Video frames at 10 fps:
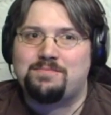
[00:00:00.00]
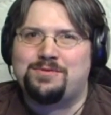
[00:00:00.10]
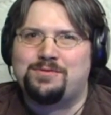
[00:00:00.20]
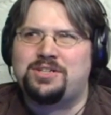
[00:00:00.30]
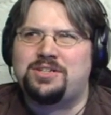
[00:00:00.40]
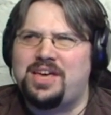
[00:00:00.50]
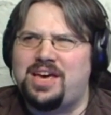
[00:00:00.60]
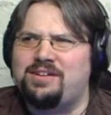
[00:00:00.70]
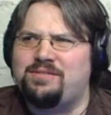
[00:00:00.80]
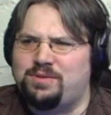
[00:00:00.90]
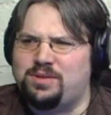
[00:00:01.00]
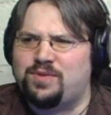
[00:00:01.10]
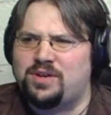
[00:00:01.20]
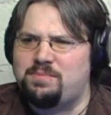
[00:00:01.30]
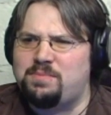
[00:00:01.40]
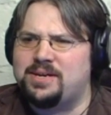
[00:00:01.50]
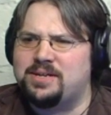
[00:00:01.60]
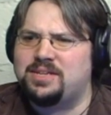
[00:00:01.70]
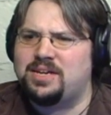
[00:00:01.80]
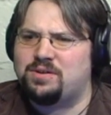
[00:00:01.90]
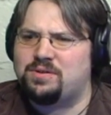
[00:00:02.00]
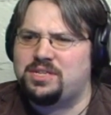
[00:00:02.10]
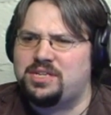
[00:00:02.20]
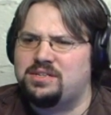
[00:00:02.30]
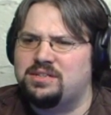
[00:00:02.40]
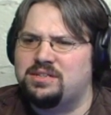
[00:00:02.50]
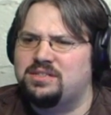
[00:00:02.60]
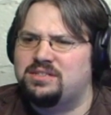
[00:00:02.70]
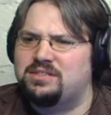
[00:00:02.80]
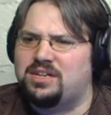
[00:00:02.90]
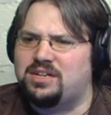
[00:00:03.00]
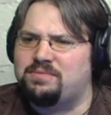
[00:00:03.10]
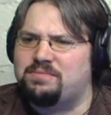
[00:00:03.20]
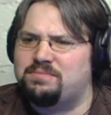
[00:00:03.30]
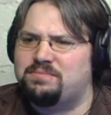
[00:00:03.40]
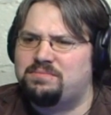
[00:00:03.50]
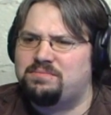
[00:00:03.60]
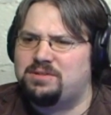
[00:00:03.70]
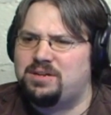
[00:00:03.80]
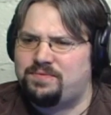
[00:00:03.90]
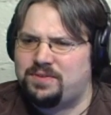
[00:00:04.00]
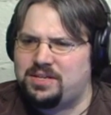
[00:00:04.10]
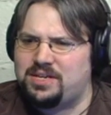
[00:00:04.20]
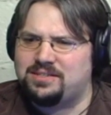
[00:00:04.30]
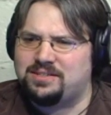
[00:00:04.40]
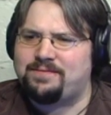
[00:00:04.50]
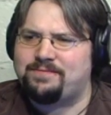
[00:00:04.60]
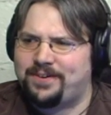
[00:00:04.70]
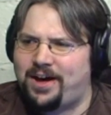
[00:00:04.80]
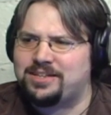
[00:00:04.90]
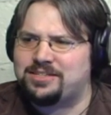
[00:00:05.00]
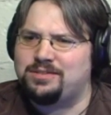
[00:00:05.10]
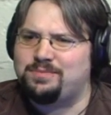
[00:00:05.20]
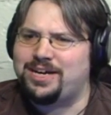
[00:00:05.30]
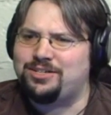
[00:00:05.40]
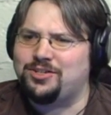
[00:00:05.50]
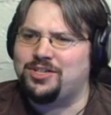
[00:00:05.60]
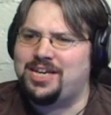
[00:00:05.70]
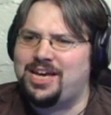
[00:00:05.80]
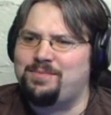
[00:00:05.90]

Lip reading: Which then it was funny because then all the affiliates, like Fox especially,